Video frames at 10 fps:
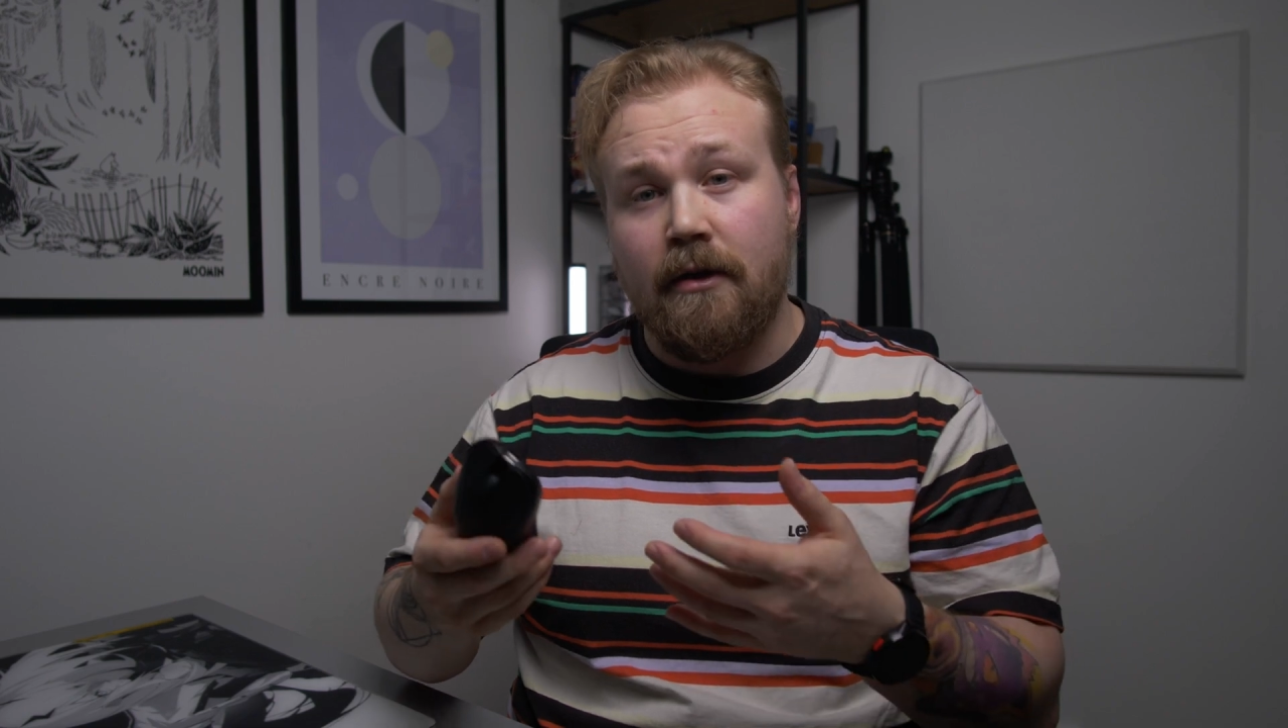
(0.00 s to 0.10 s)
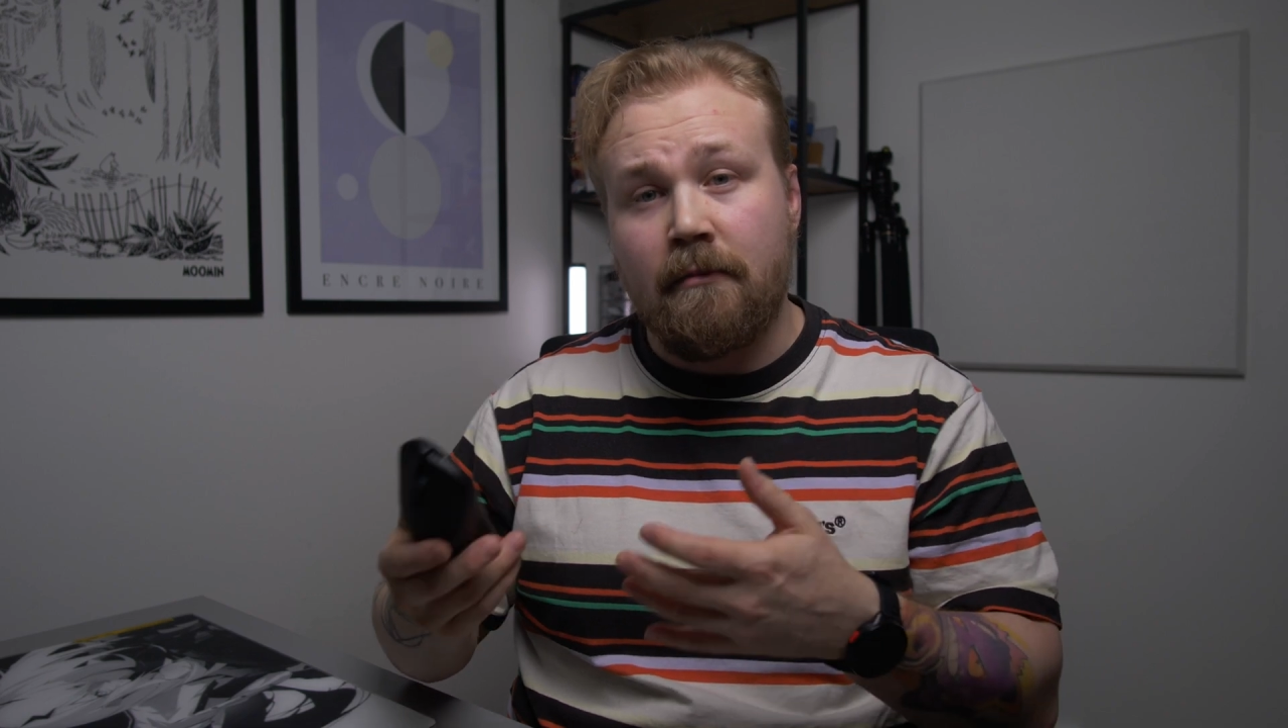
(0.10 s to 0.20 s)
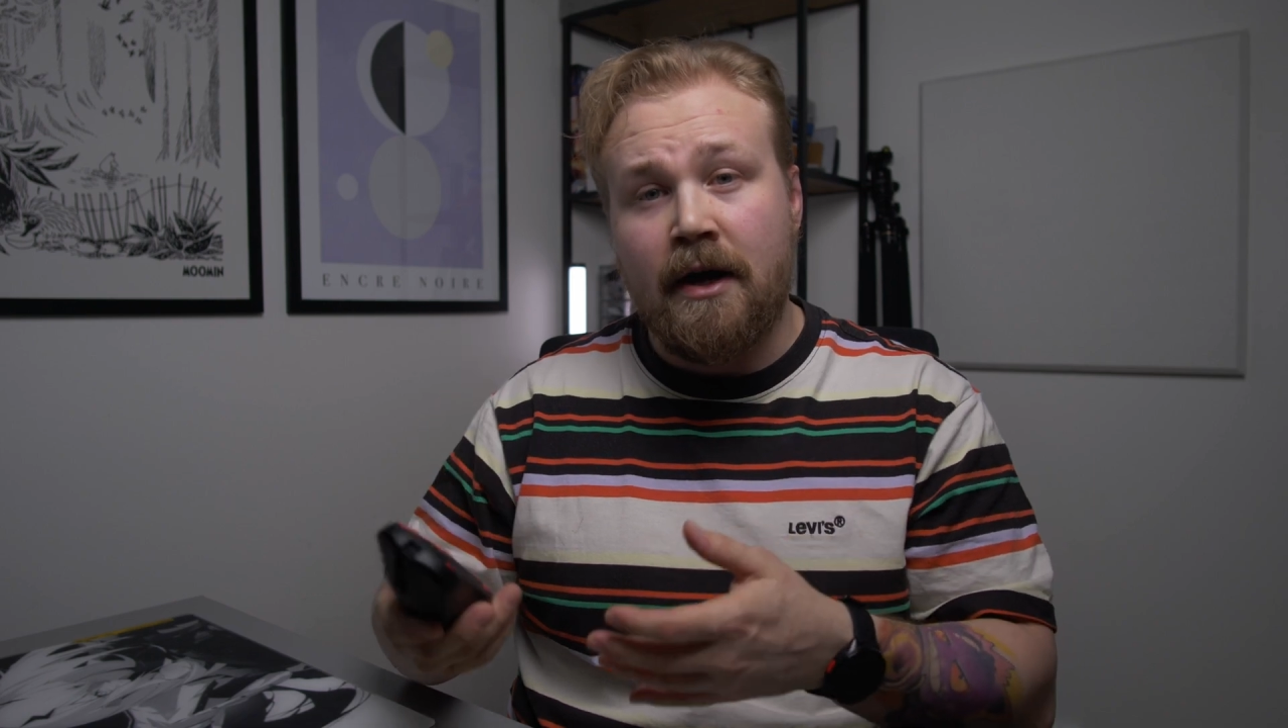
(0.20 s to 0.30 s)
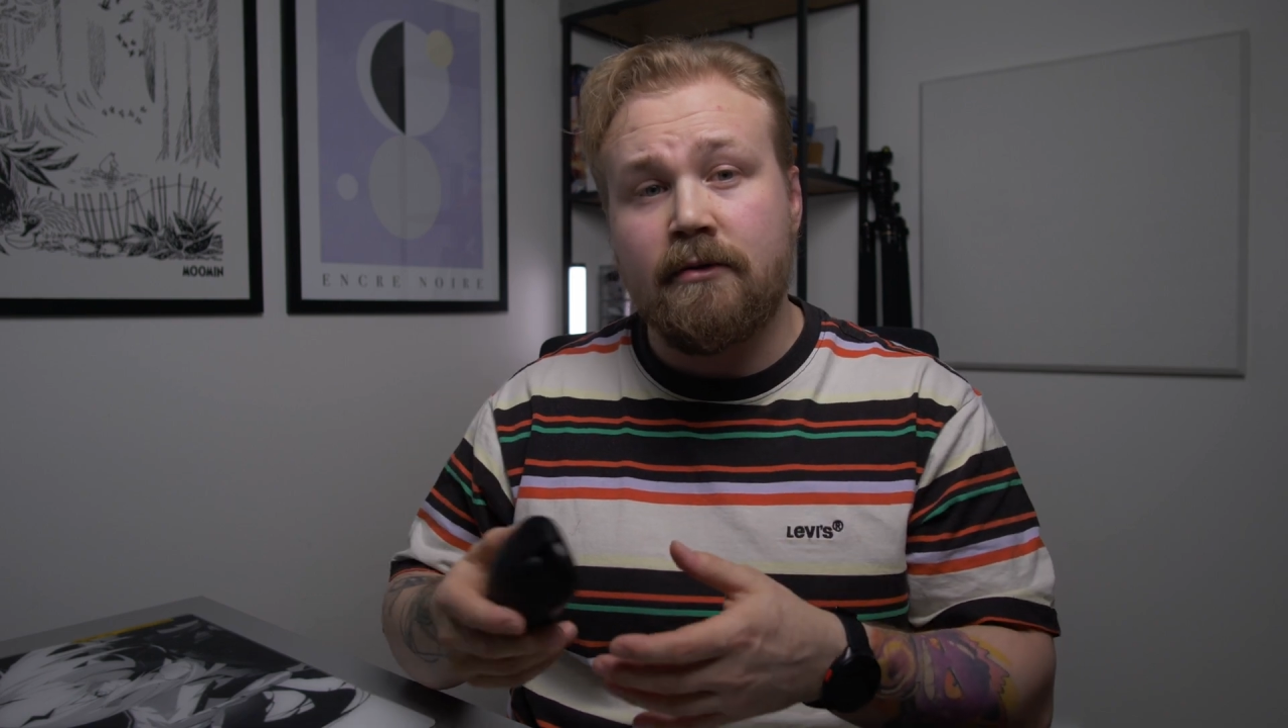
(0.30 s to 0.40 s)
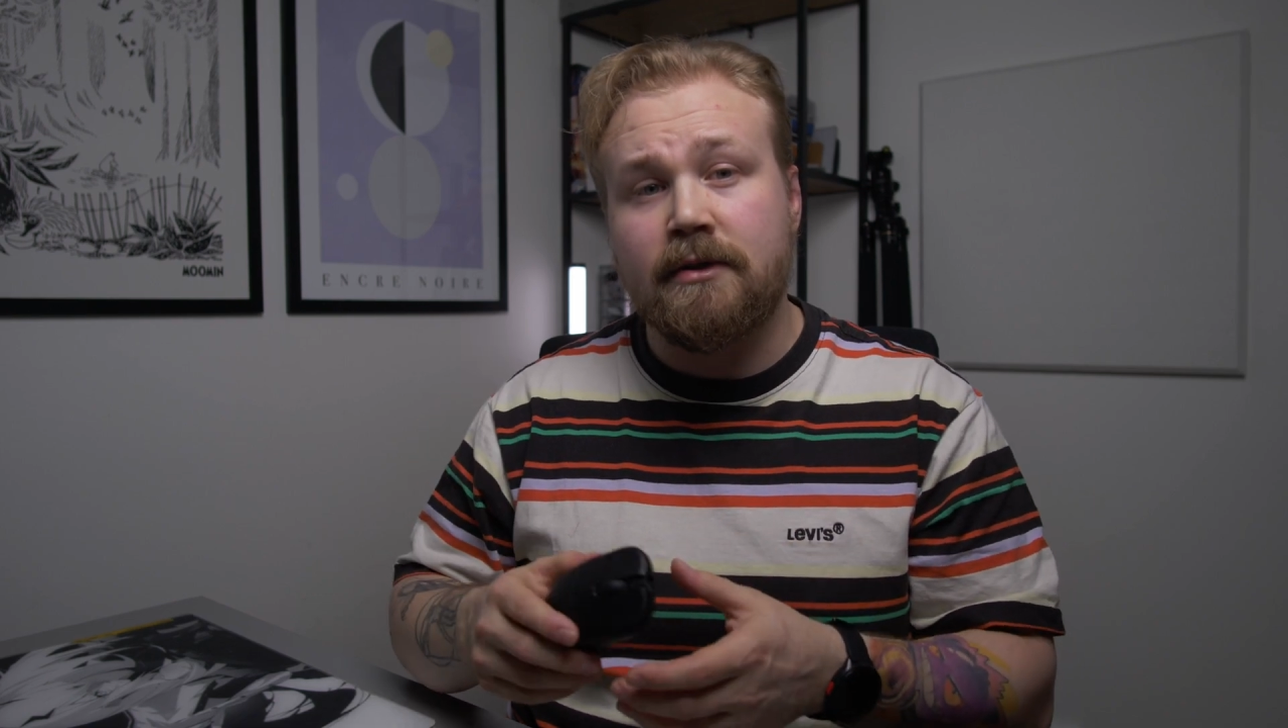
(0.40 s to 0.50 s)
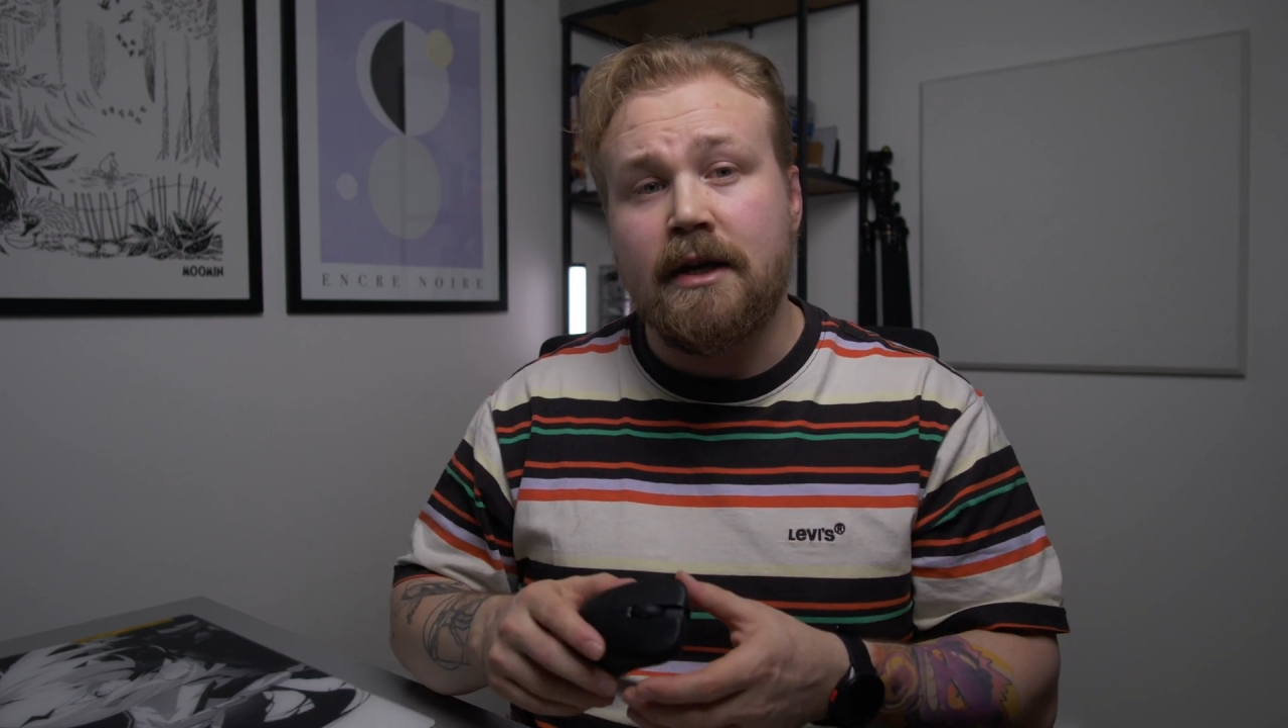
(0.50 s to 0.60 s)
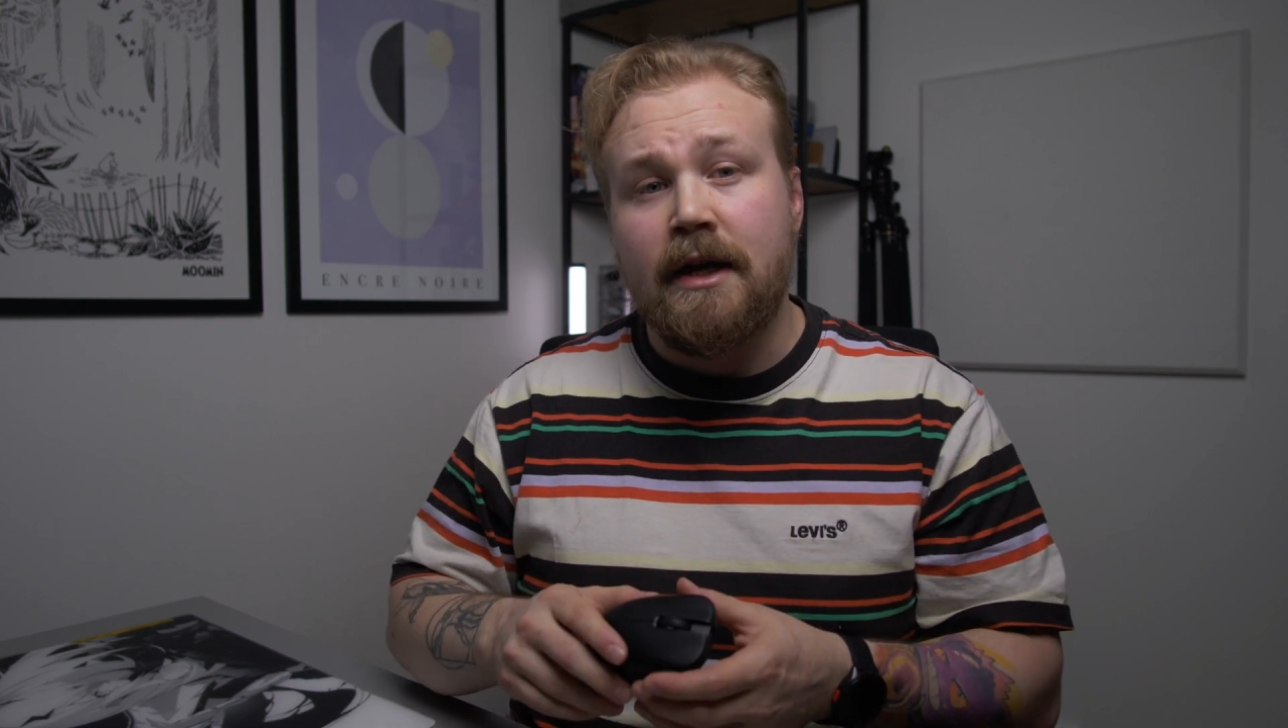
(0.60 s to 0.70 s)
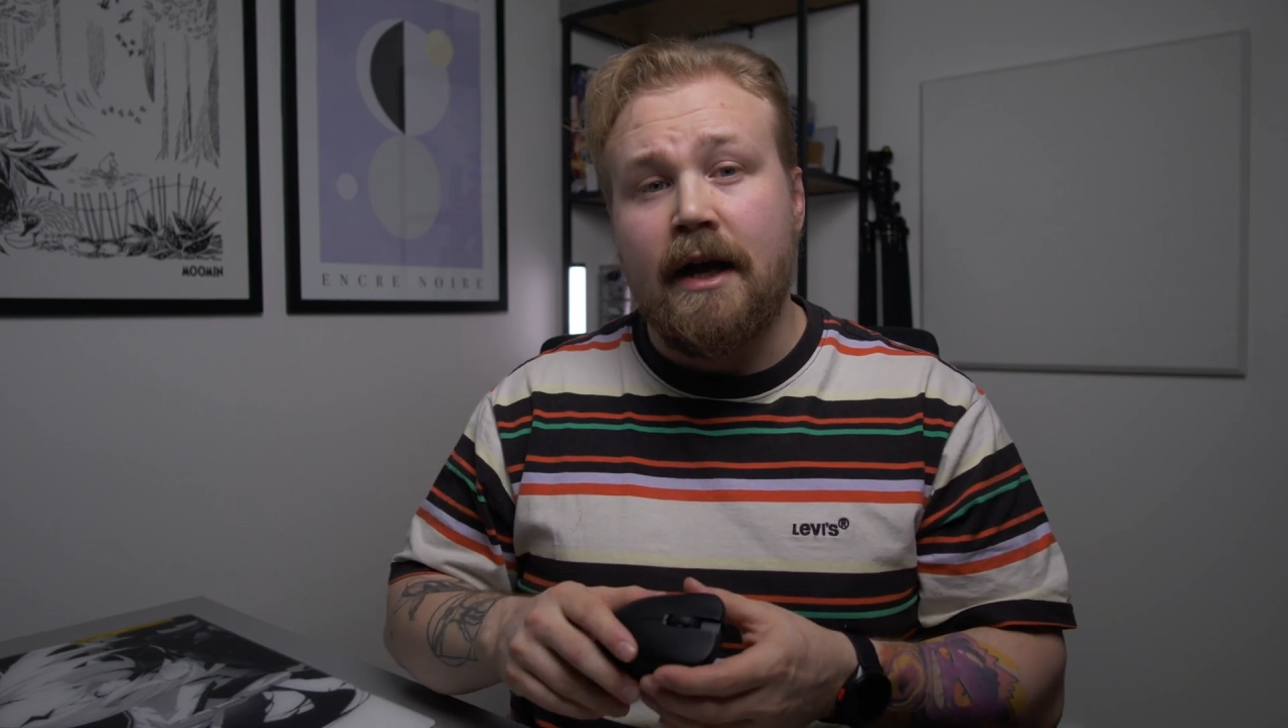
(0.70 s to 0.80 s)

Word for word: your mouse